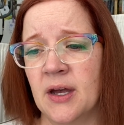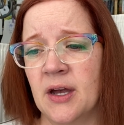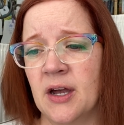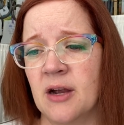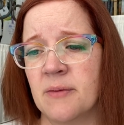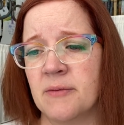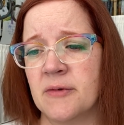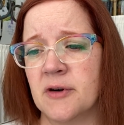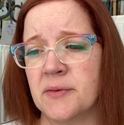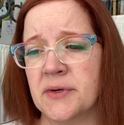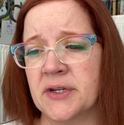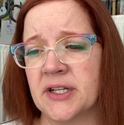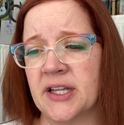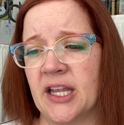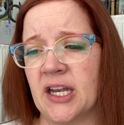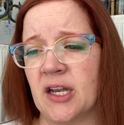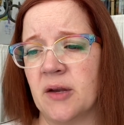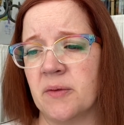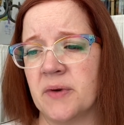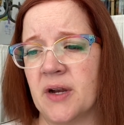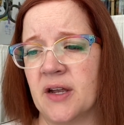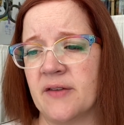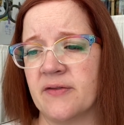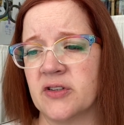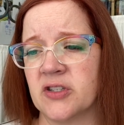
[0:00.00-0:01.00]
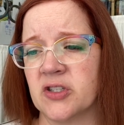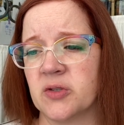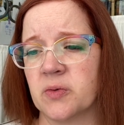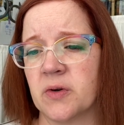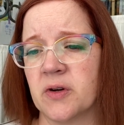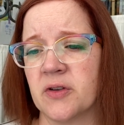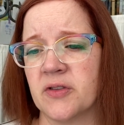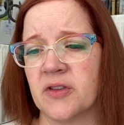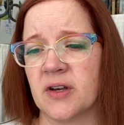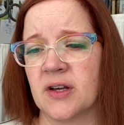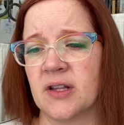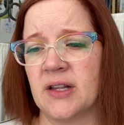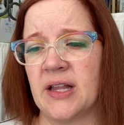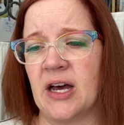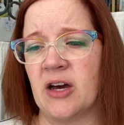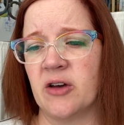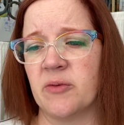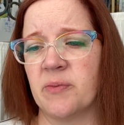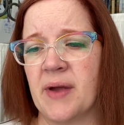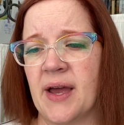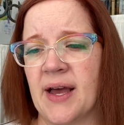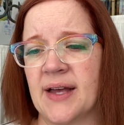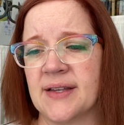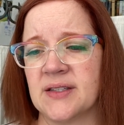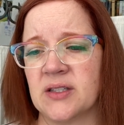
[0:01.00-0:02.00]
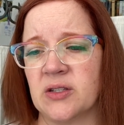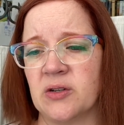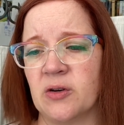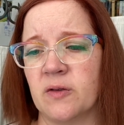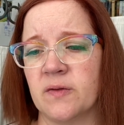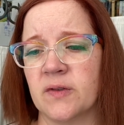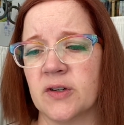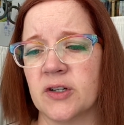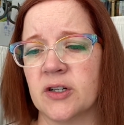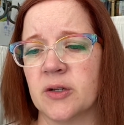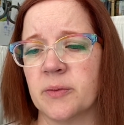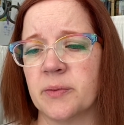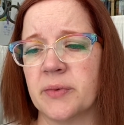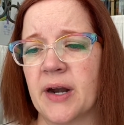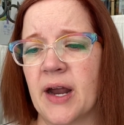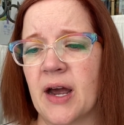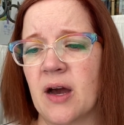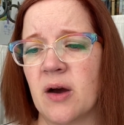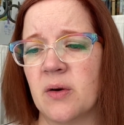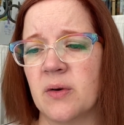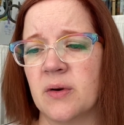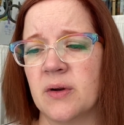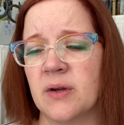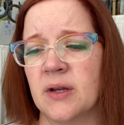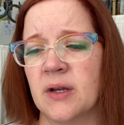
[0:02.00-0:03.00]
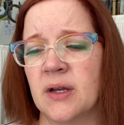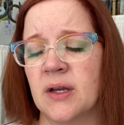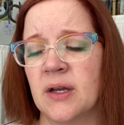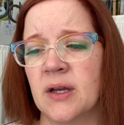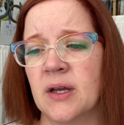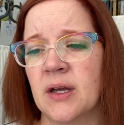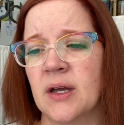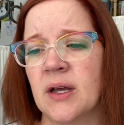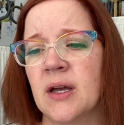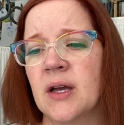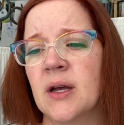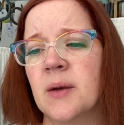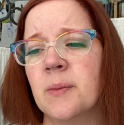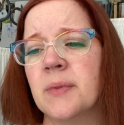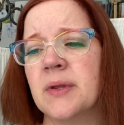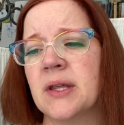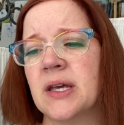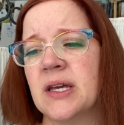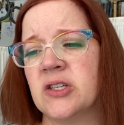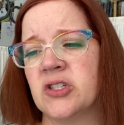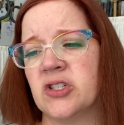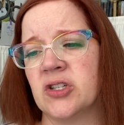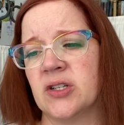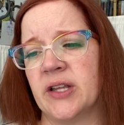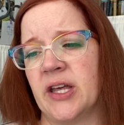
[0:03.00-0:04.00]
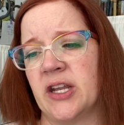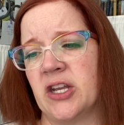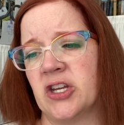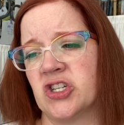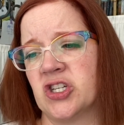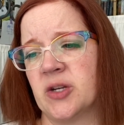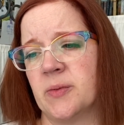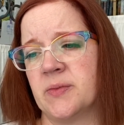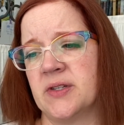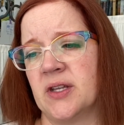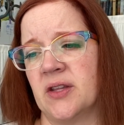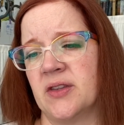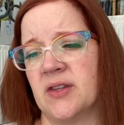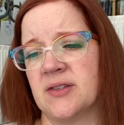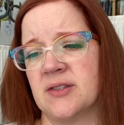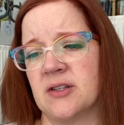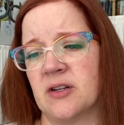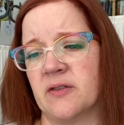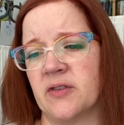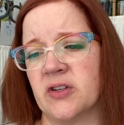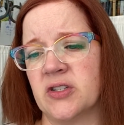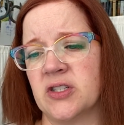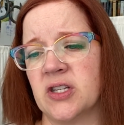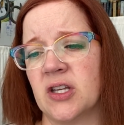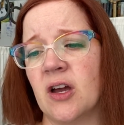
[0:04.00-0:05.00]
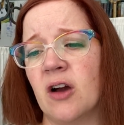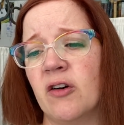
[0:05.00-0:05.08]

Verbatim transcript: murmured Lady Ravensworth, a cloud passing over her brow. Please, your ladyship, said the servant, a young